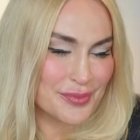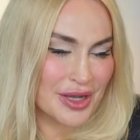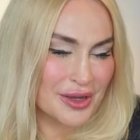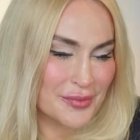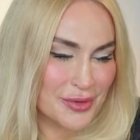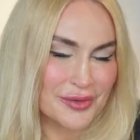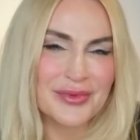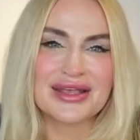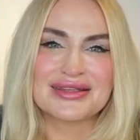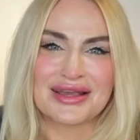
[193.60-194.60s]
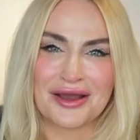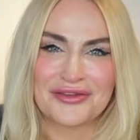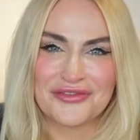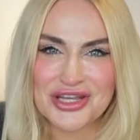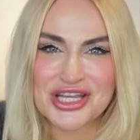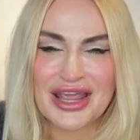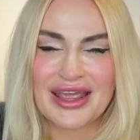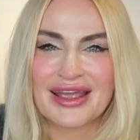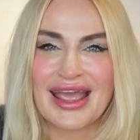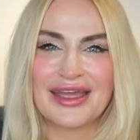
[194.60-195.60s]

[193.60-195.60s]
permits on fishing,